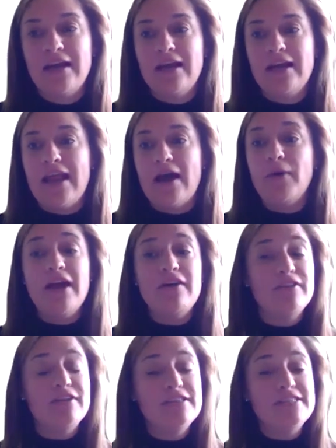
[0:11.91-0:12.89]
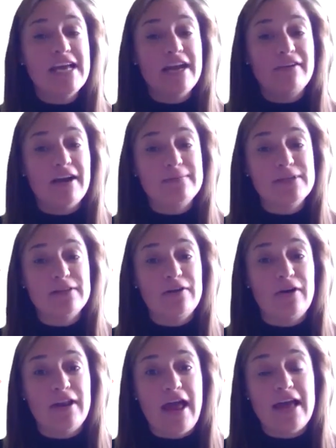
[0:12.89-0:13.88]
Now, we haven't used tangrams a
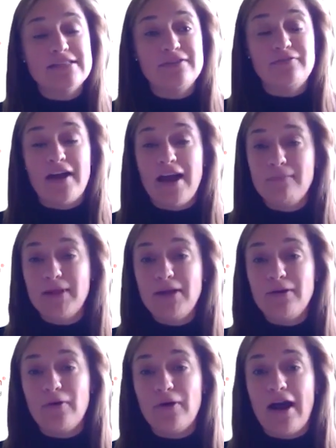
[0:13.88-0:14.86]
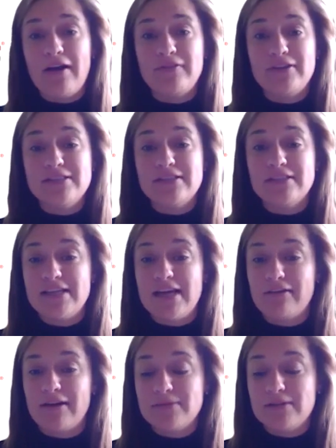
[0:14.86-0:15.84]
lot as a family, or I haven't used
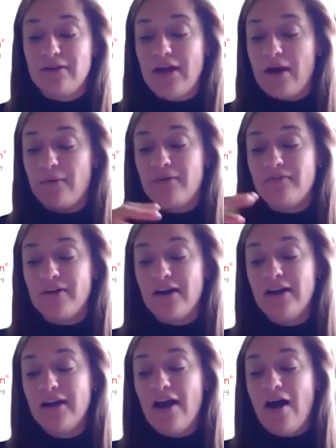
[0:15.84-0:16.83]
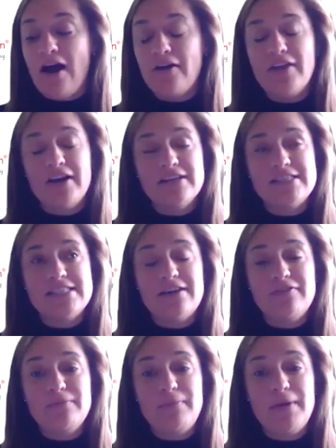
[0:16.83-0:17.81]
tangrams a lot. However, they're a
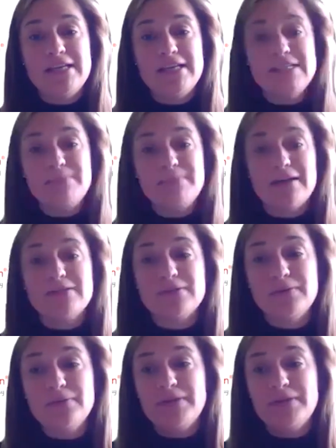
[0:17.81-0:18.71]
7-piece puzzle